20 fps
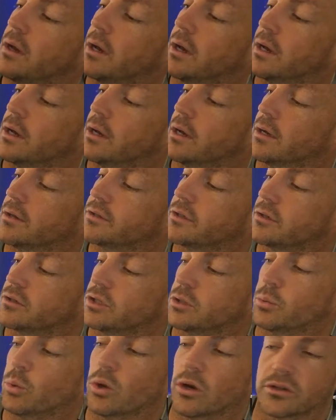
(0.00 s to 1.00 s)
So
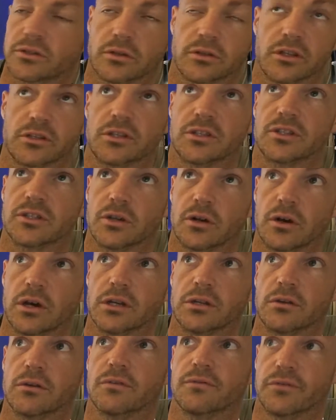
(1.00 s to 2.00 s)
she worked on the design
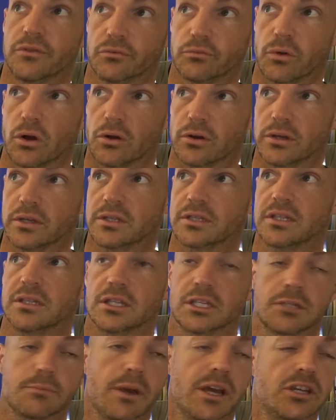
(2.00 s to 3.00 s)
of the rockets and the
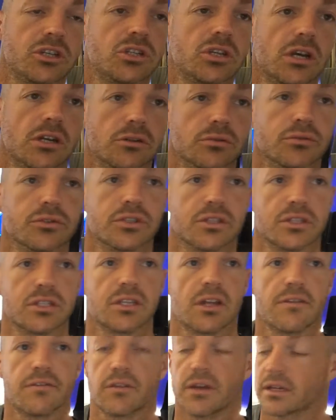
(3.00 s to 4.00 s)
space shuttles and
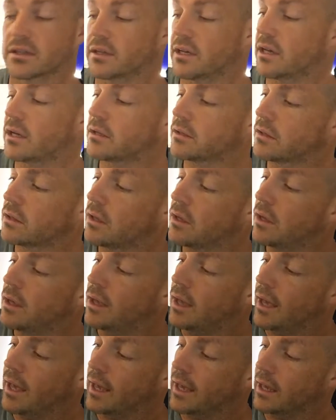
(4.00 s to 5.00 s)
stuff like that.
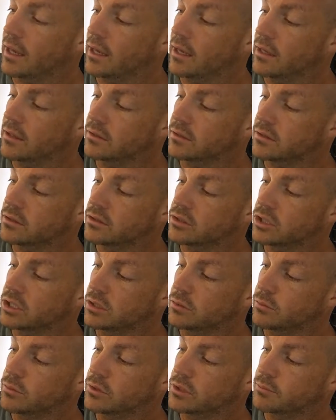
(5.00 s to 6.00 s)
And she
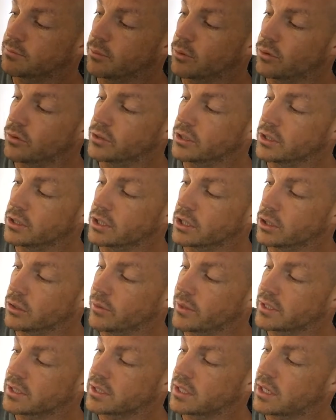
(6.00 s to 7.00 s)
was born in the
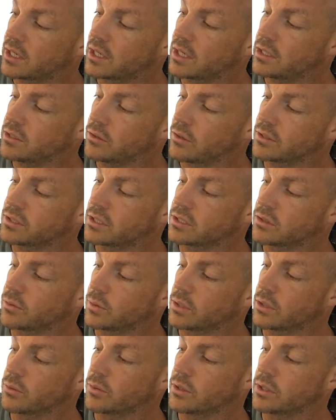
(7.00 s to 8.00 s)
USA,
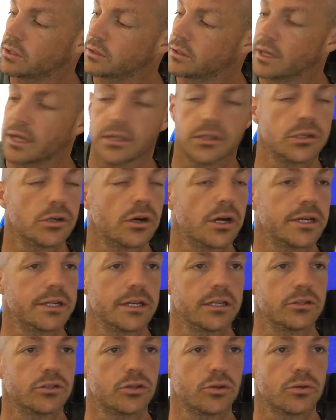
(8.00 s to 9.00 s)
1921, and died
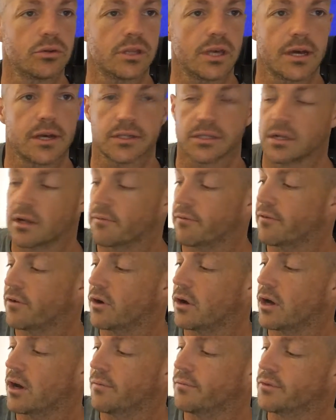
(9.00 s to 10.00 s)
in
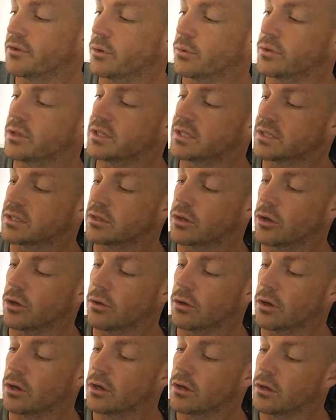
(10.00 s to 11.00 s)
2005. So this is
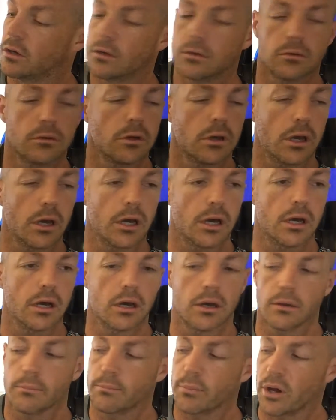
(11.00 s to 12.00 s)
her
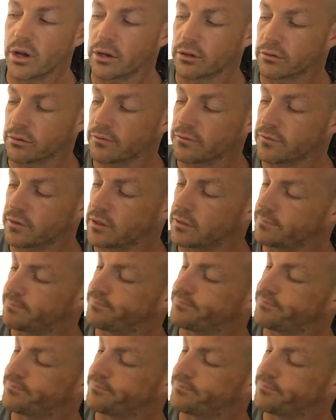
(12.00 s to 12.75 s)
biography.